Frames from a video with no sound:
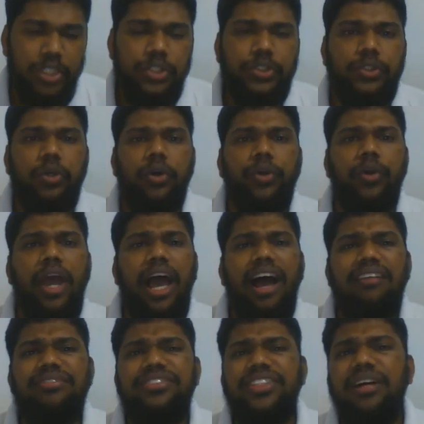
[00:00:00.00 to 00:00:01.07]
So you
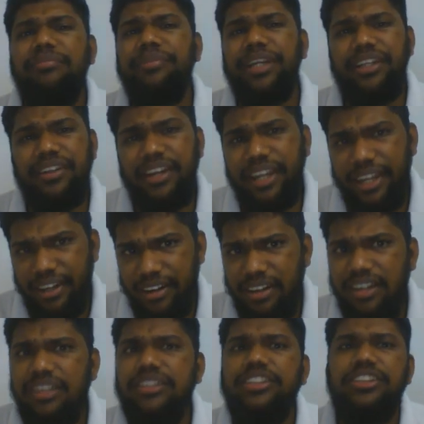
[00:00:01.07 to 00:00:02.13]
have some tetrahedral